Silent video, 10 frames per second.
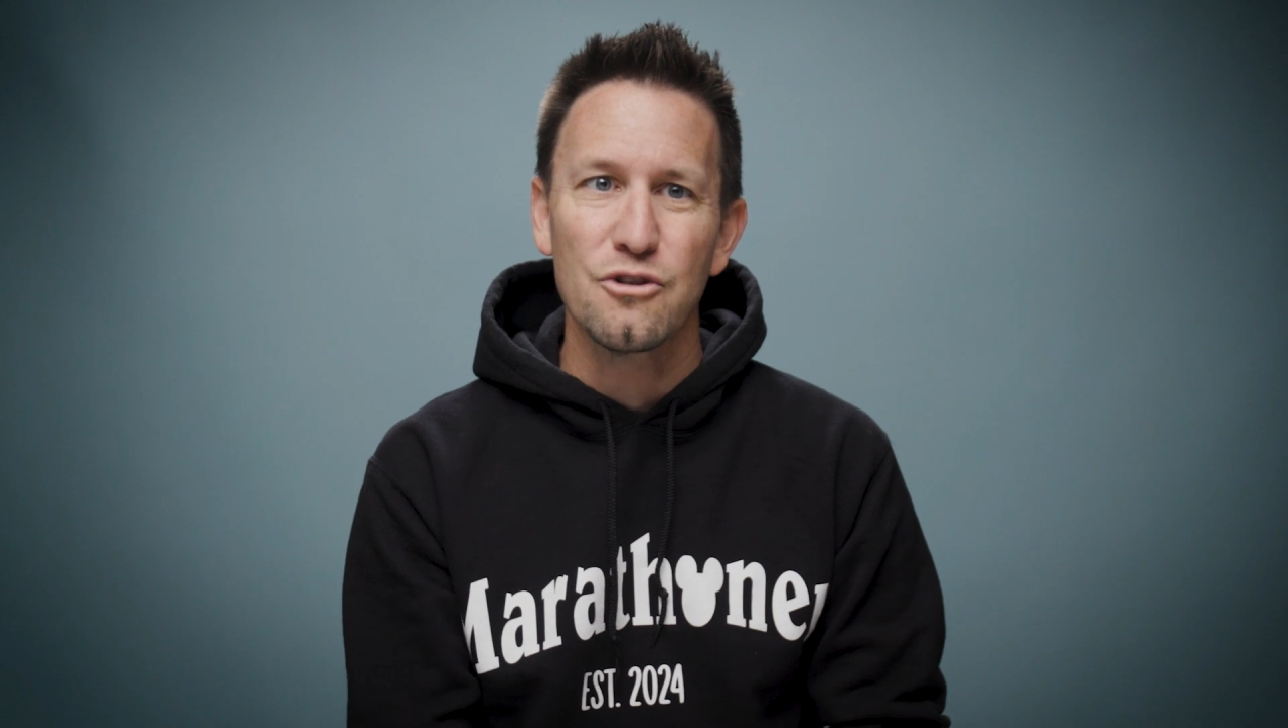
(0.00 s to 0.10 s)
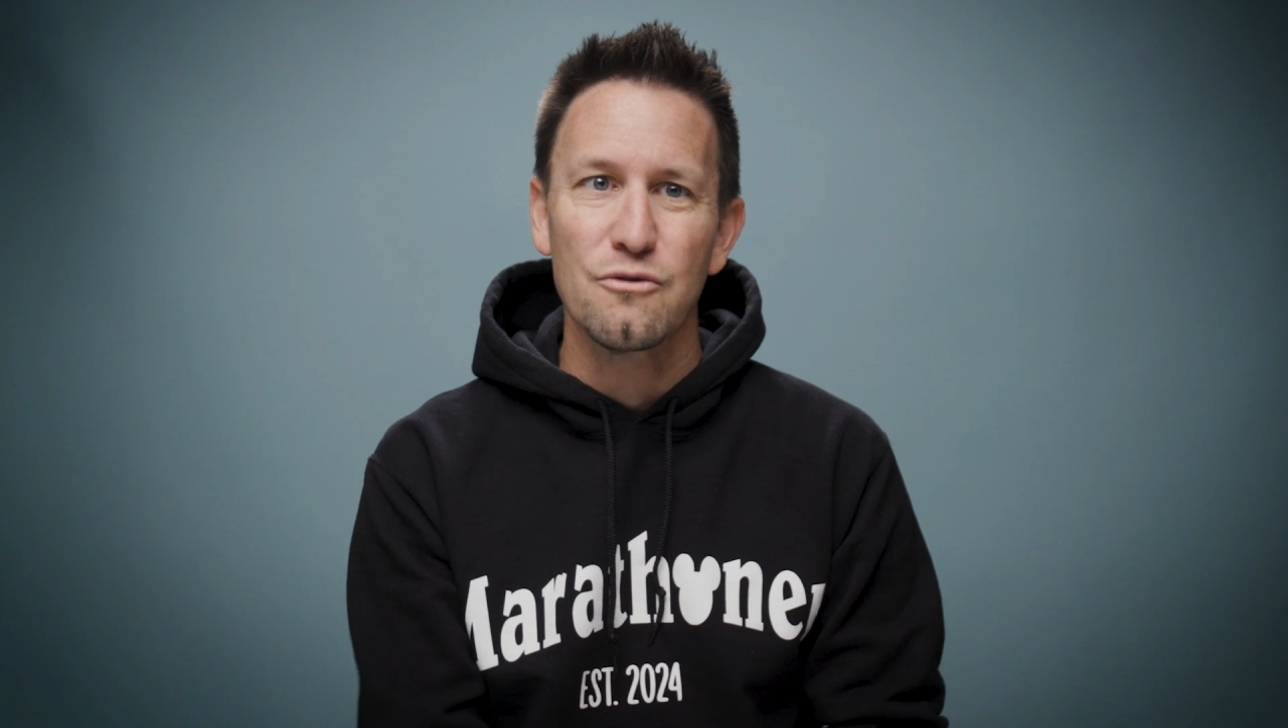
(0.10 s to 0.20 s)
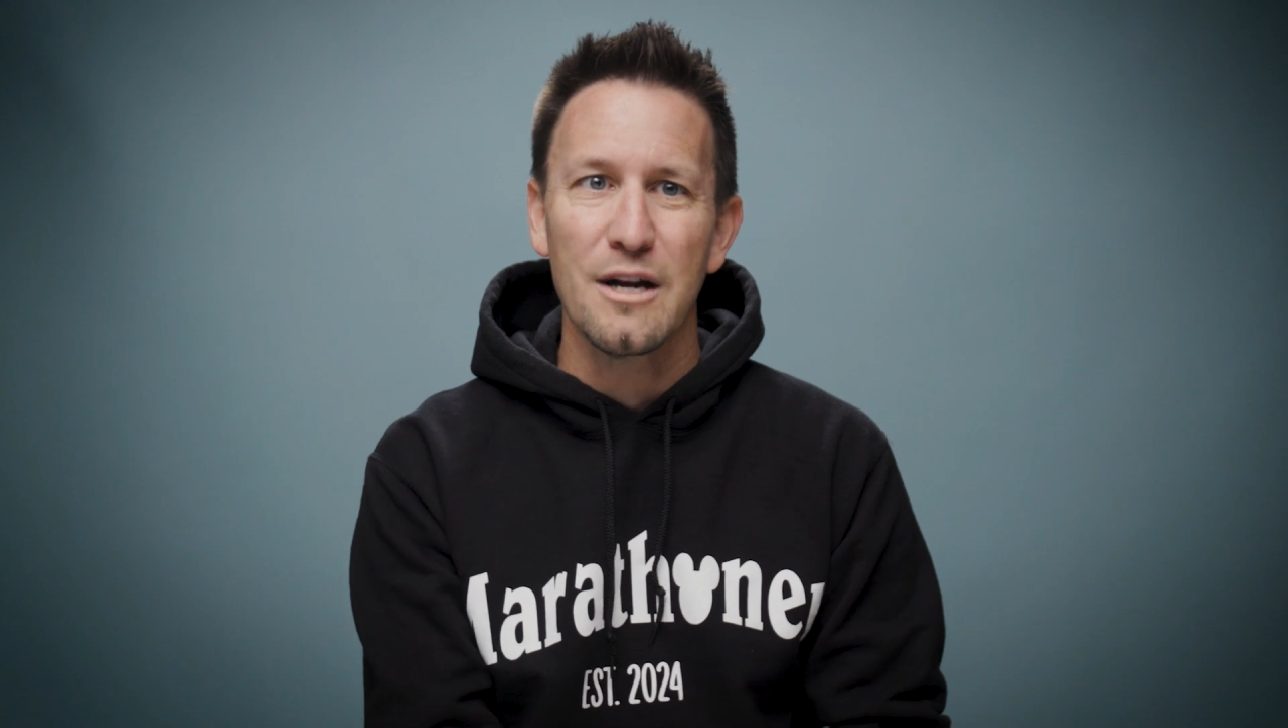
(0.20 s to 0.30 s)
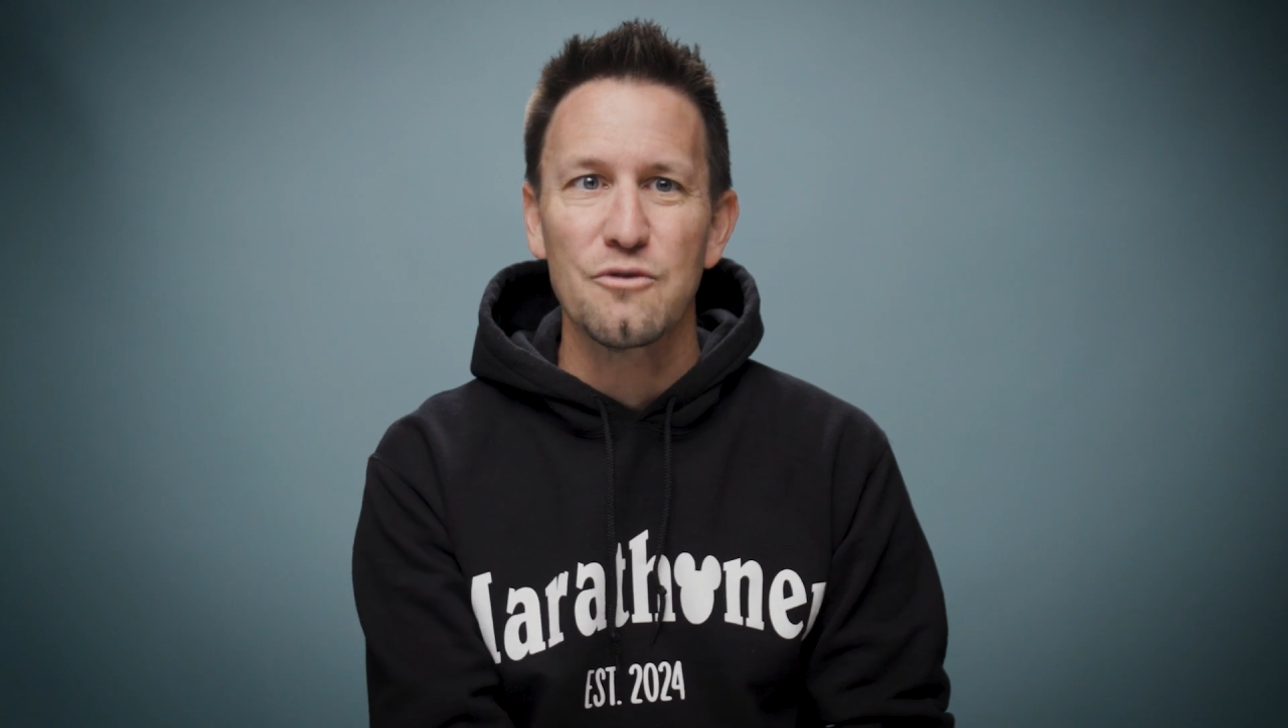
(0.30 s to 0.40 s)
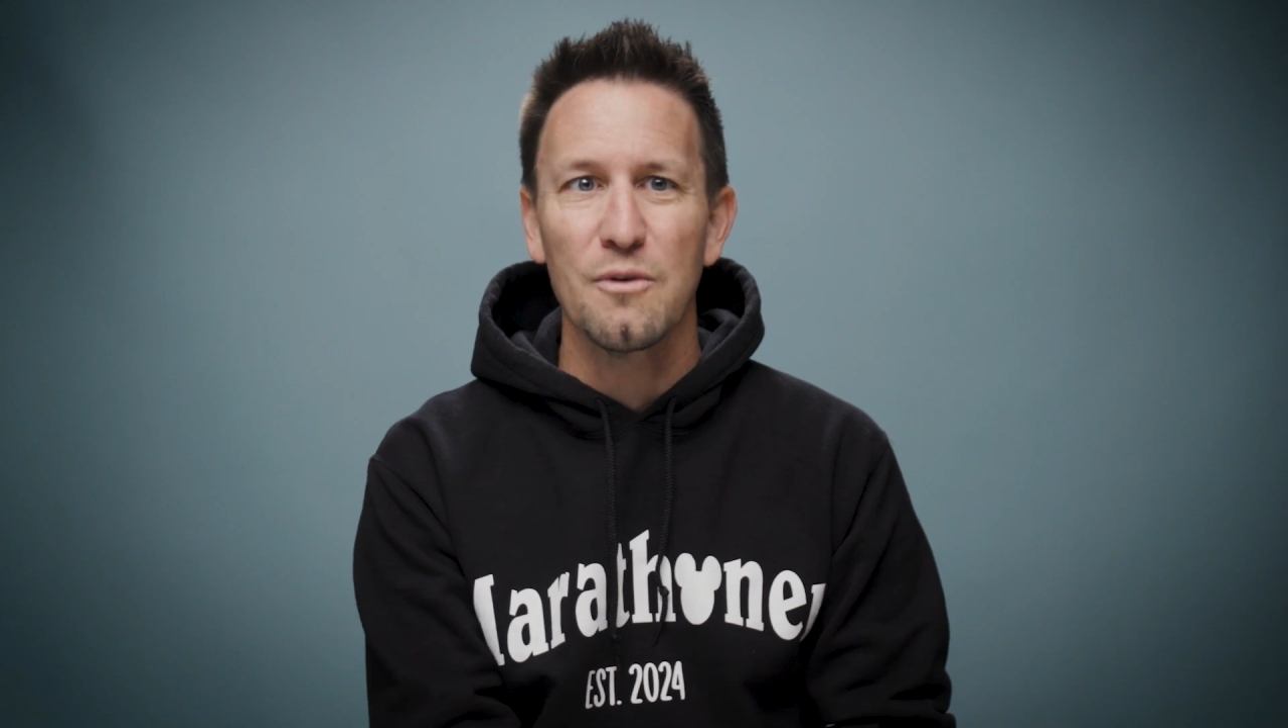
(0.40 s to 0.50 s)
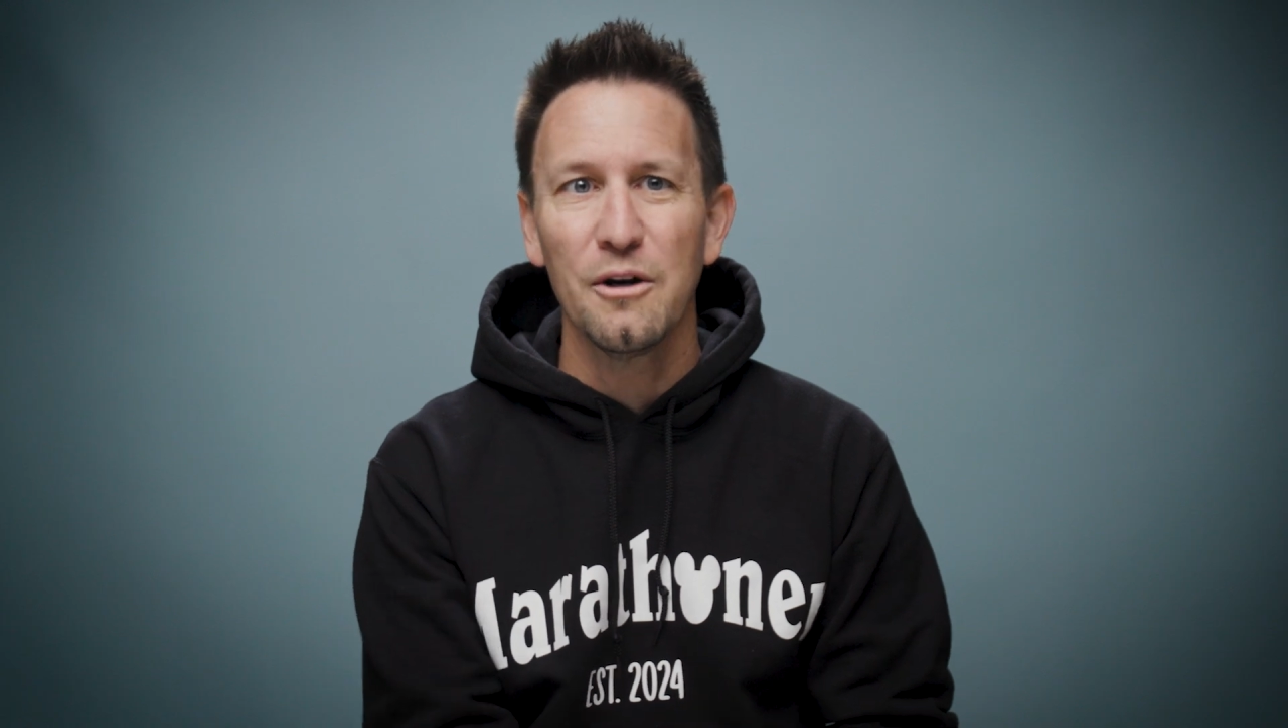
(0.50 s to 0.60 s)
Stretch